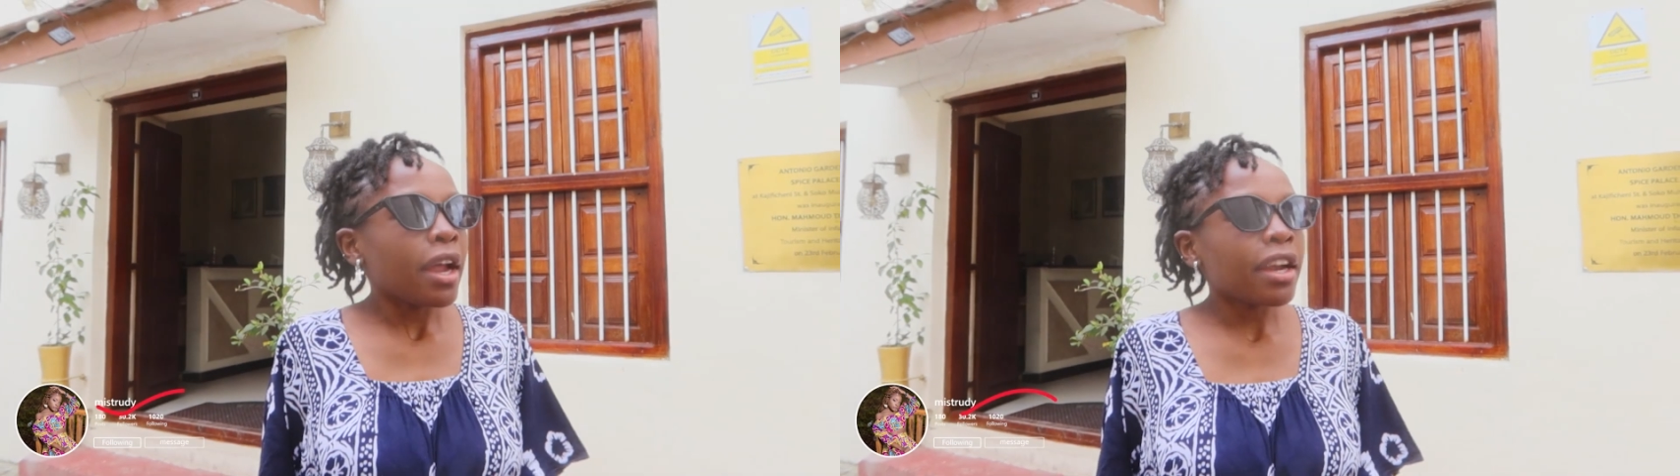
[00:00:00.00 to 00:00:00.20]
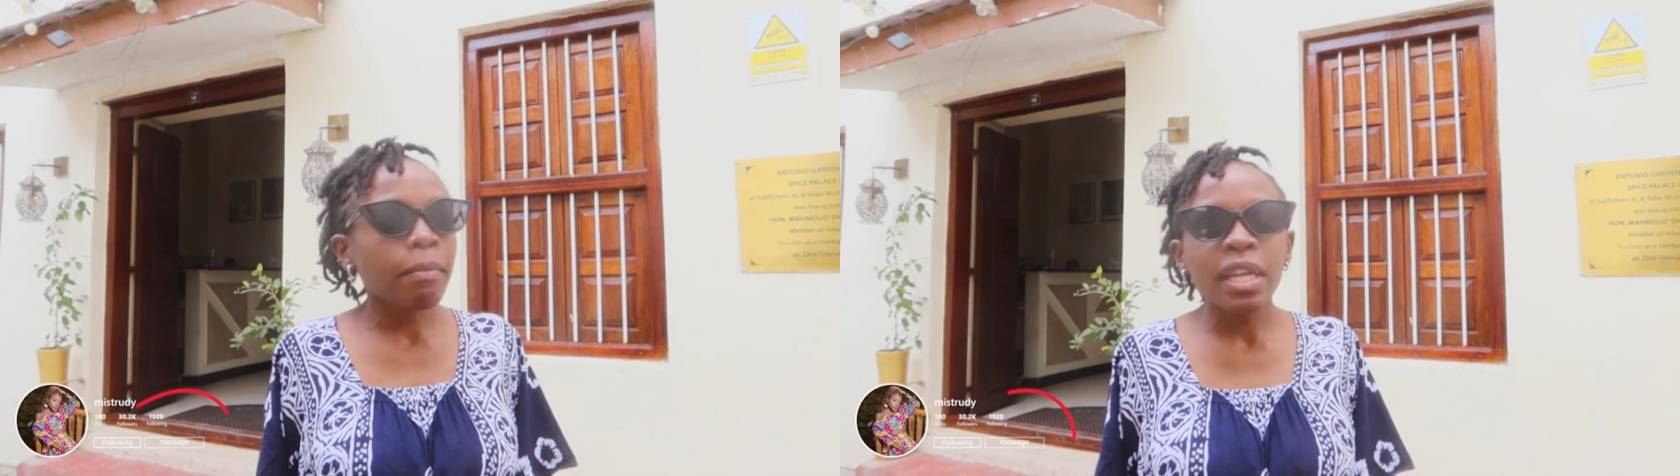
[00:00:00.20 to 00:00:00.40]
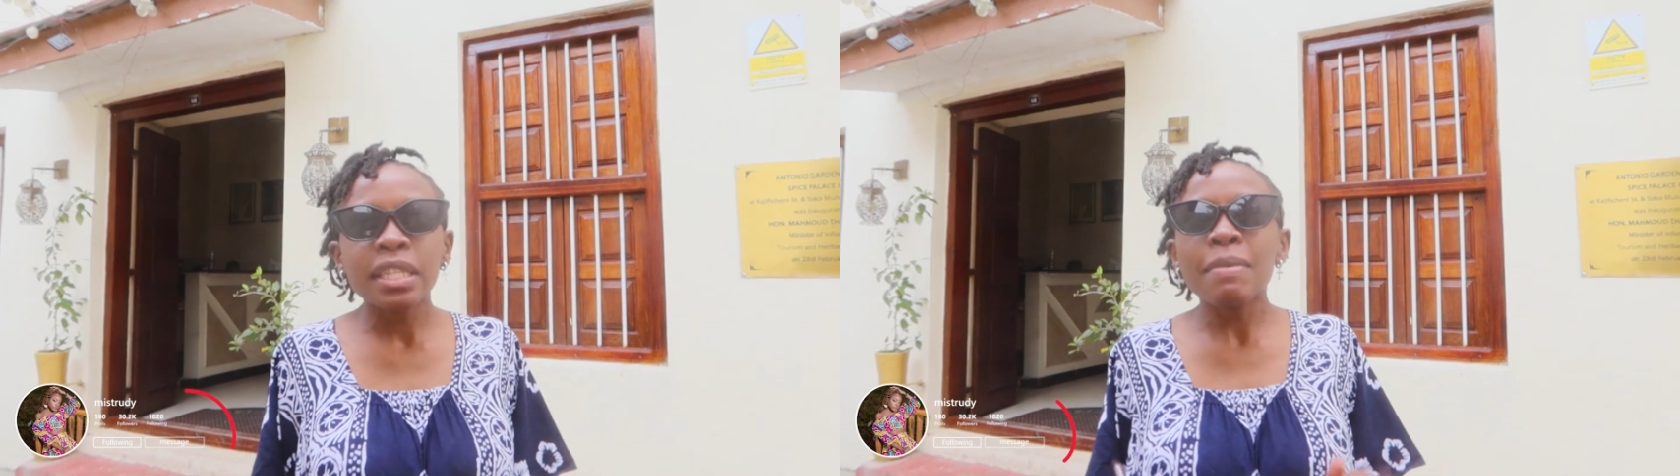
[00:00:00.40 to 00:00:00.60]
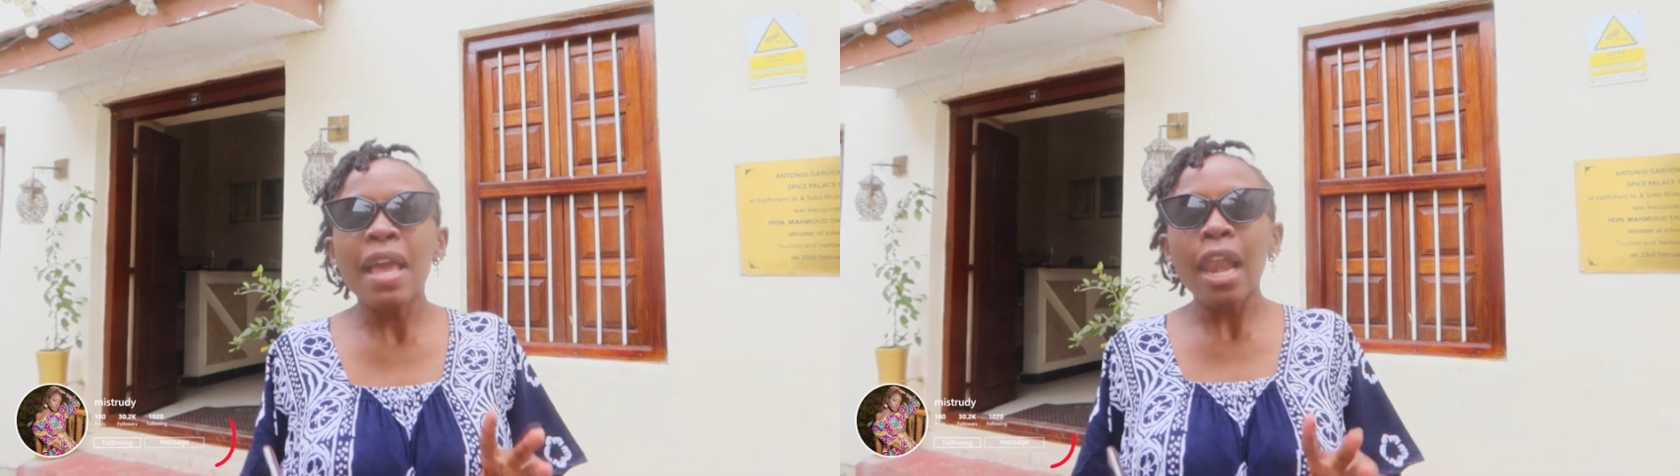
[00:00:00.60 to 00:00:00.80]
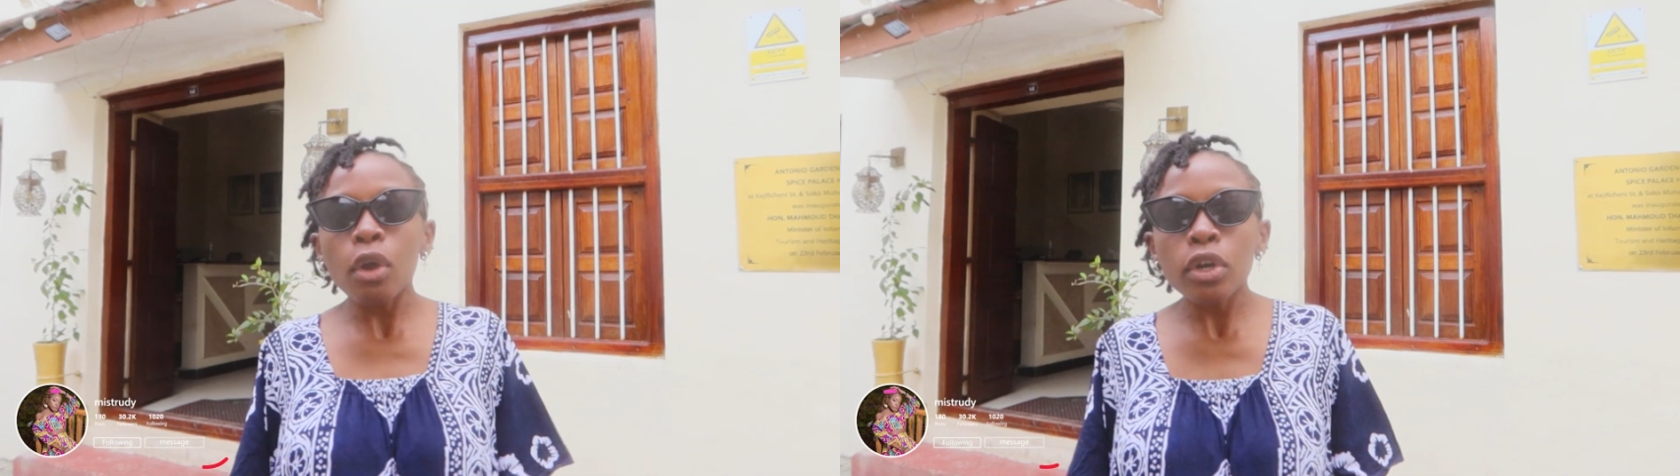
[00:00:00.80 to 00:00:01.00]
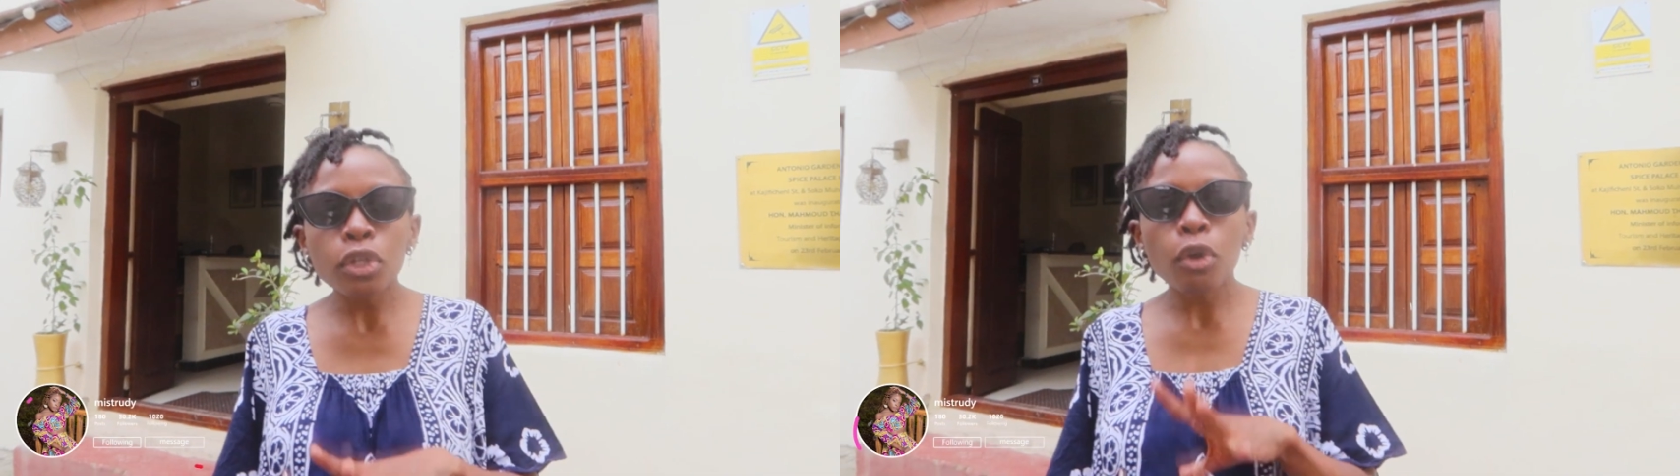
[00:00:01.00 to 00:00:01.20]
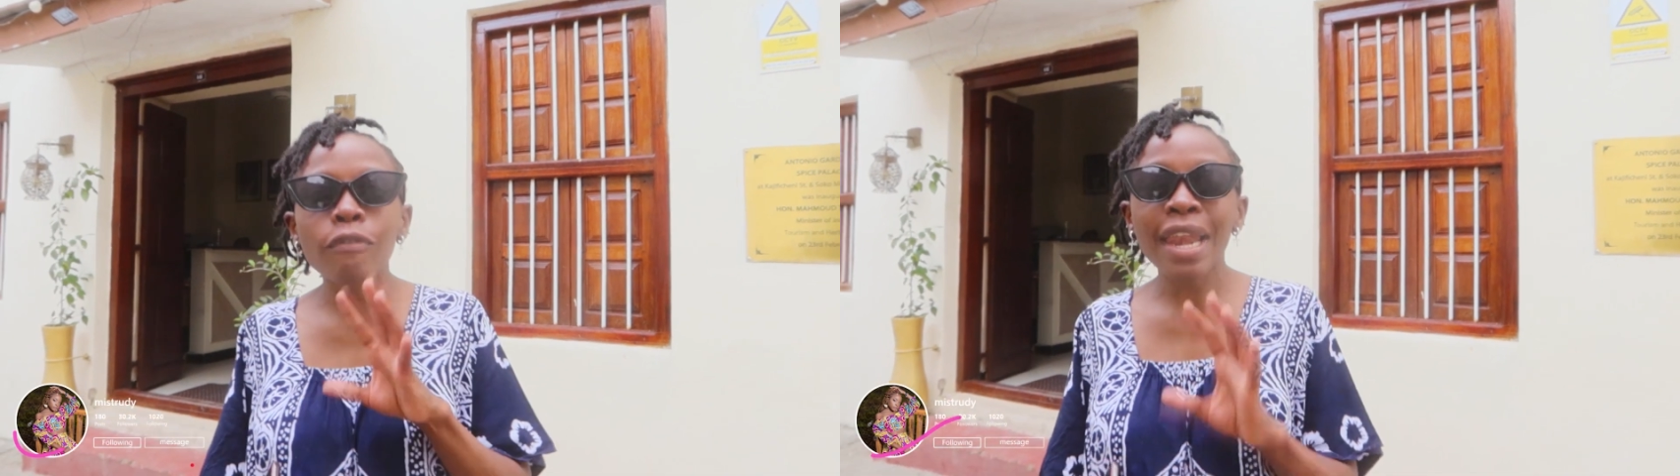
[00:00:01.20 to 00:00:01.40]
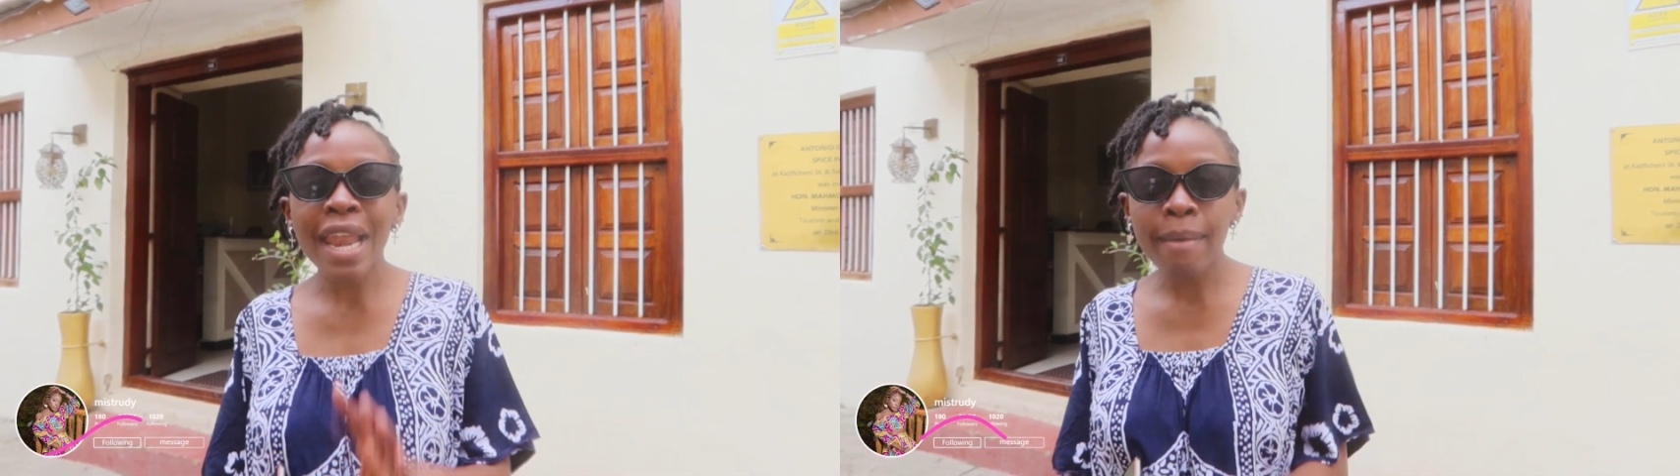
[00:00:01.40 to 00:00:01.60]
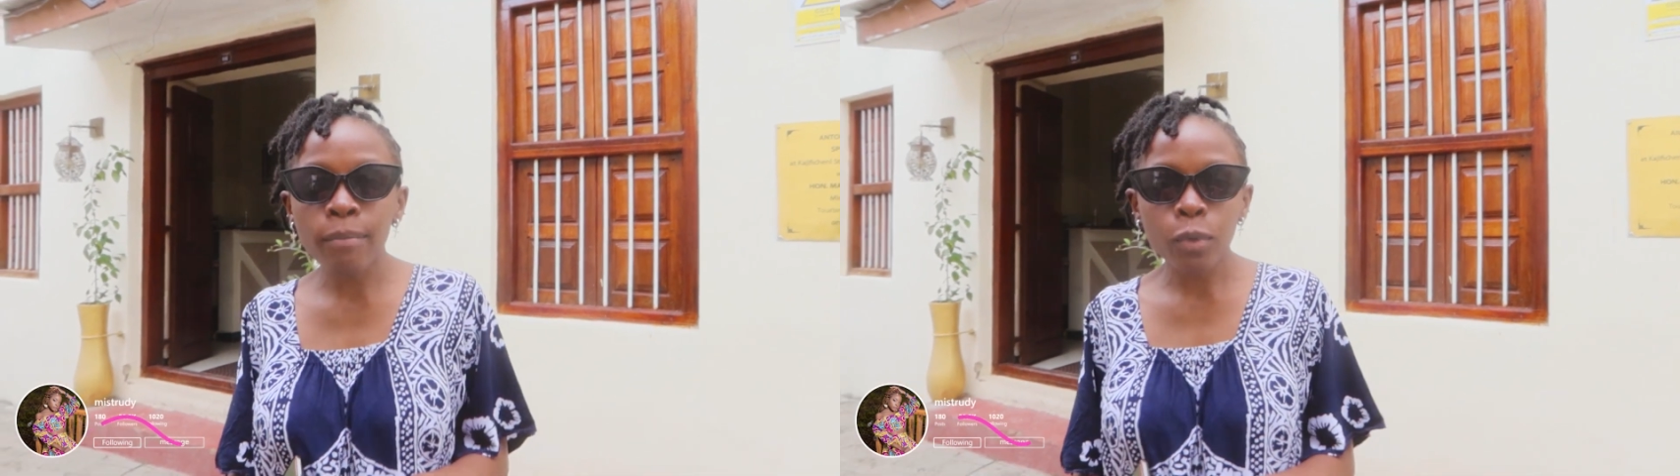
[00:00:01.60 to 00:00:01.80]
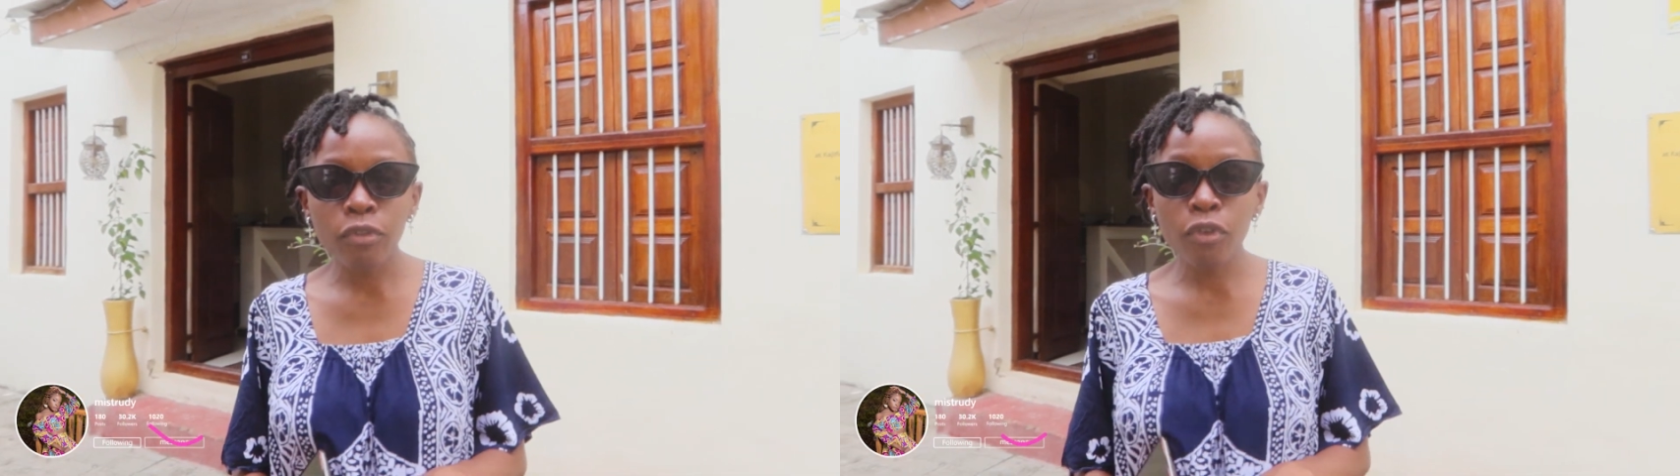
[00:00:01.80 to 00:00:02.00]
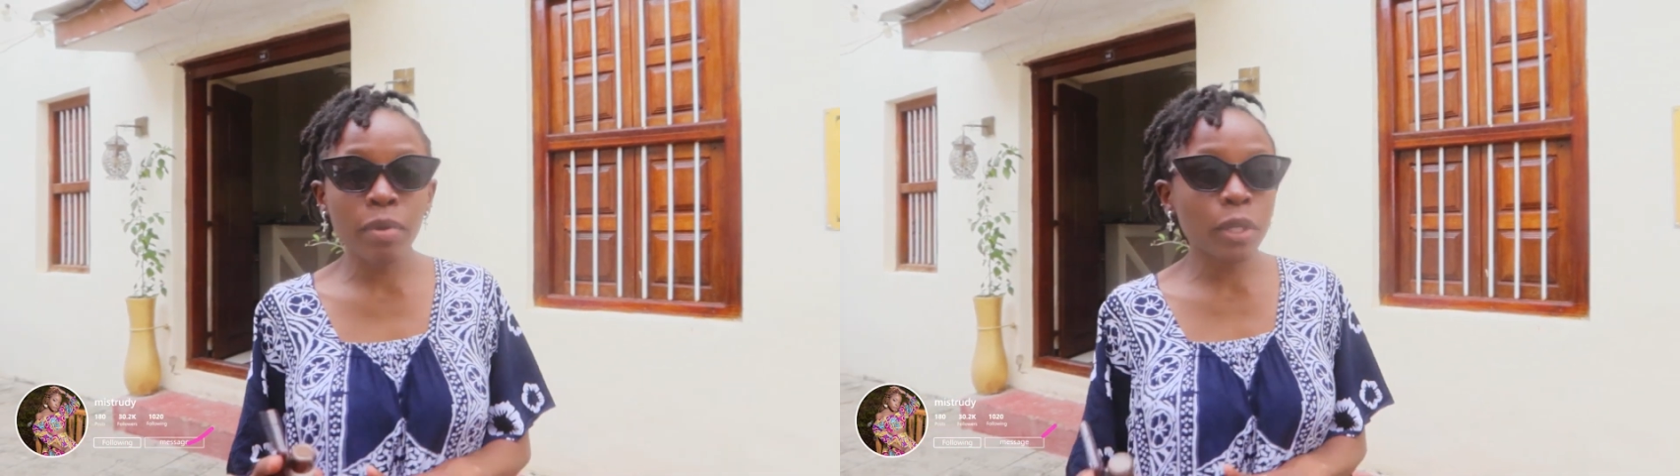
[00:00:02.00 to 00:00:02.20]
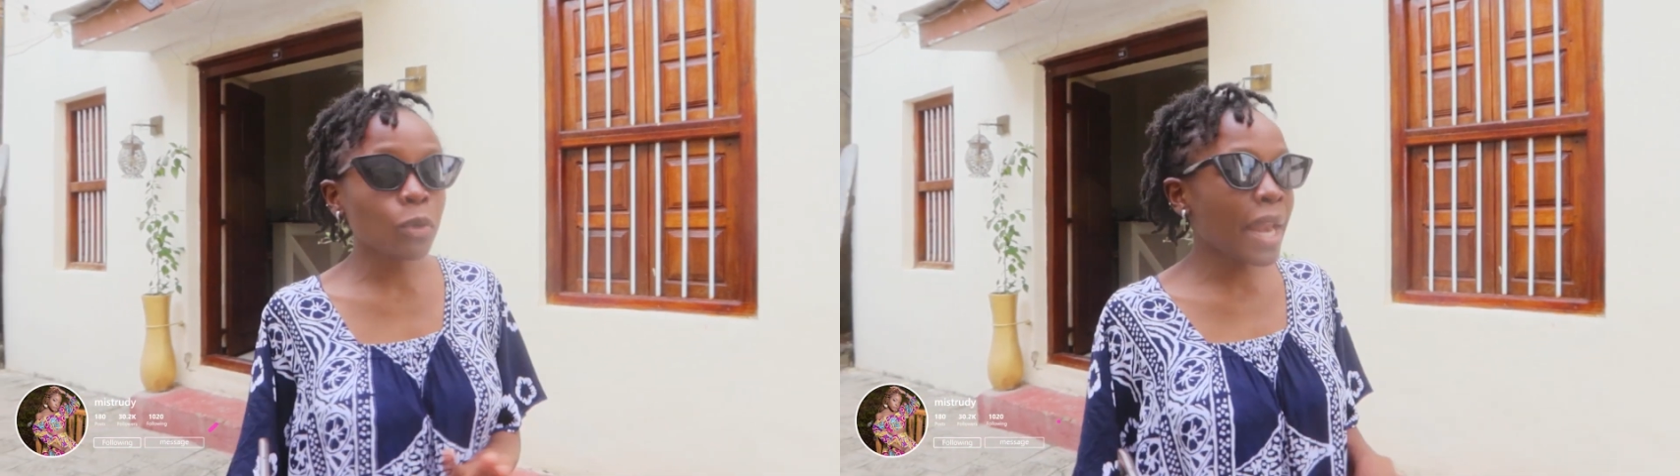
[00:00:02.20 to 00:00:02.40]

It reminds me a lot of Lamu. If you've been to